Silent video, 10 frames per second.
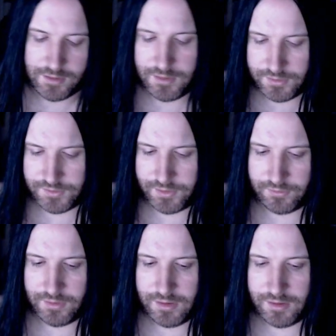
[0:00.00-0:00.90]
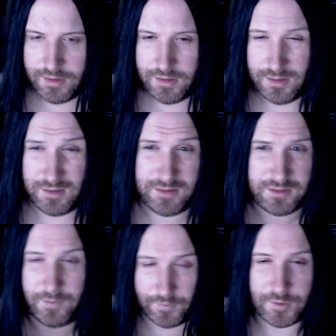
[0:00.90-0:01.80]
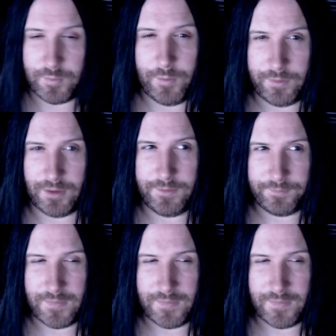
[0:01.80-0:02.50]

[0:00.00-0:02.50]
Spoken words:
So GitFlow is popular.